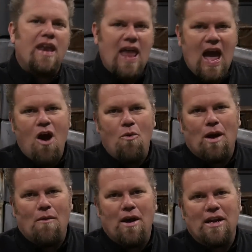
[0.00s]
Now
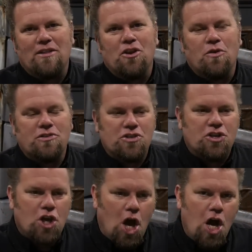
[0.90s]
what I need to do is
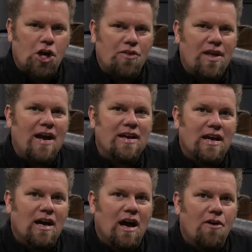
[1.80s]
conquer the
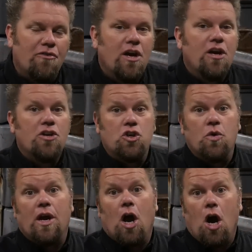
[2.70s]
idea of
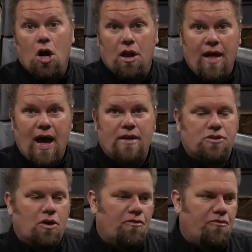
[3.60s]
doing all of that.
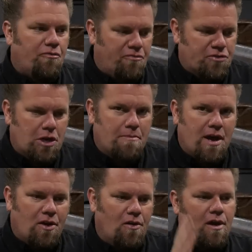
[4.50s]
So sheet
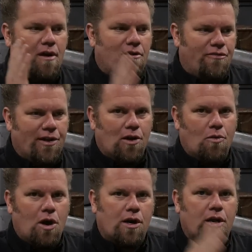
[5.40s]
metal, filler
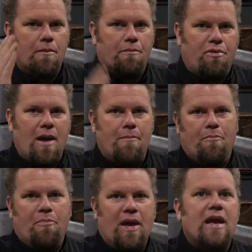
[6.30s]
work,
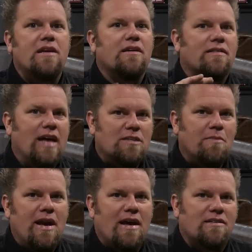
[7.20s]
prep, paint. That's
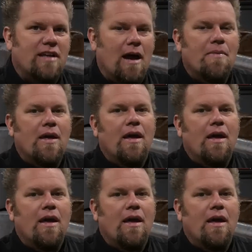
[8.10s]
my next step.